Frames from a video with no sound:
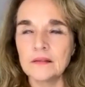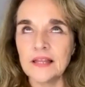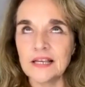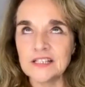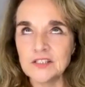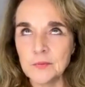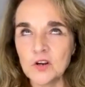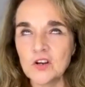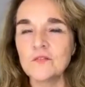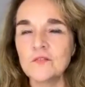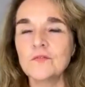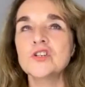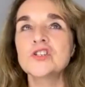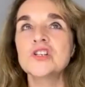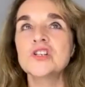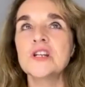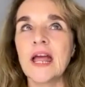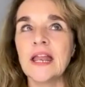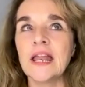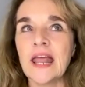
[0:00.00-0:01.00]
Last American
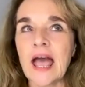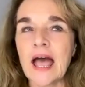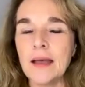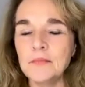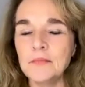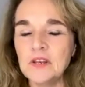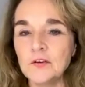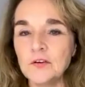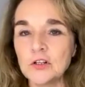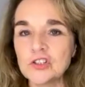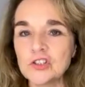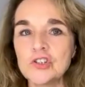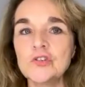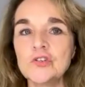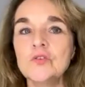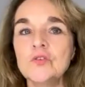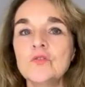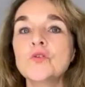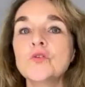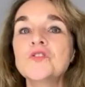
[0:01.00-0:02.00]
Virgin and Amityville
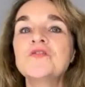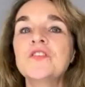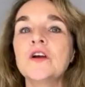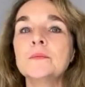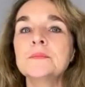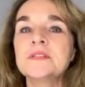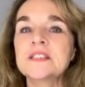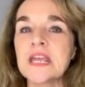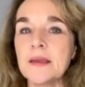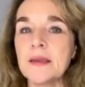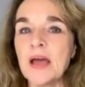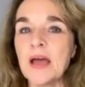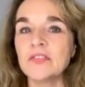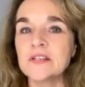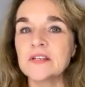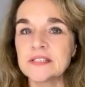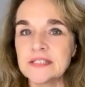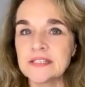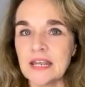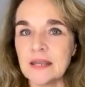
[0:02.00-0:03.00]
2, those films came
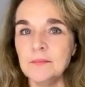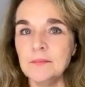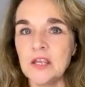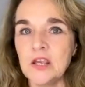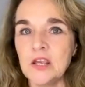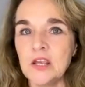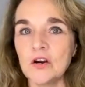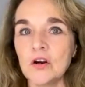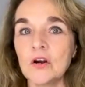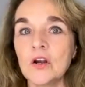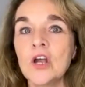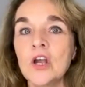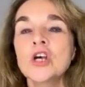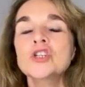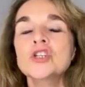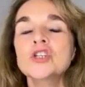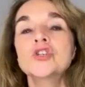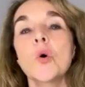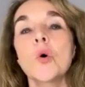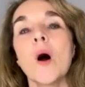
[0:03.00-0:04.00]
out in the same year.
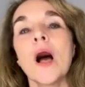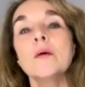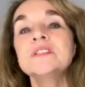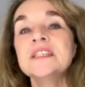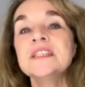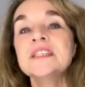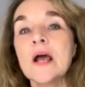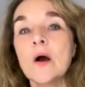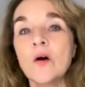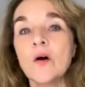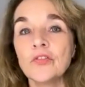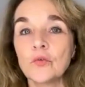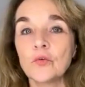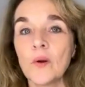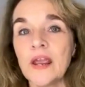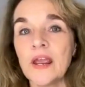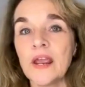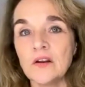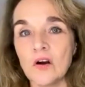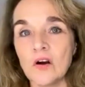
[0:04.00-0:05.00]
So I was now on the
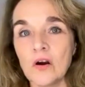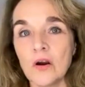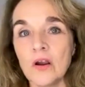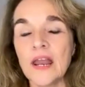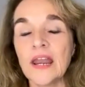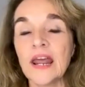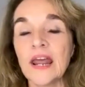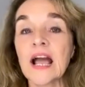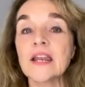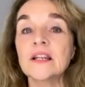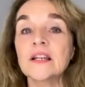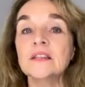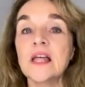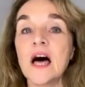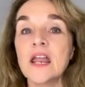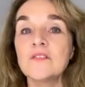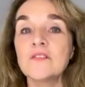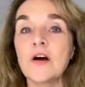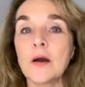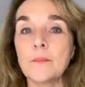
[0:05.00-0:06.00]
radar, and I got a
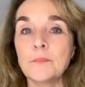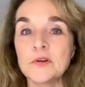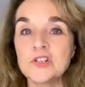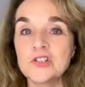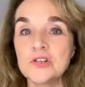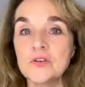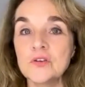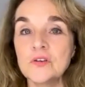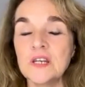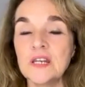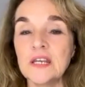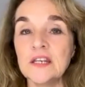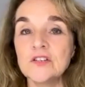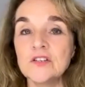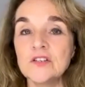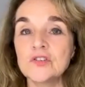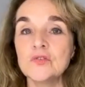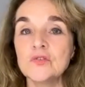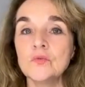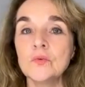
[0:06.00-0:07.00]
lot of
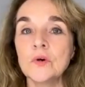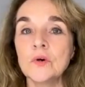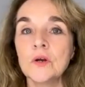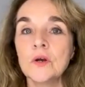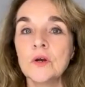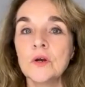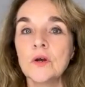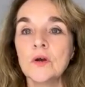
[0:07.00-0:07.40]
opportunity to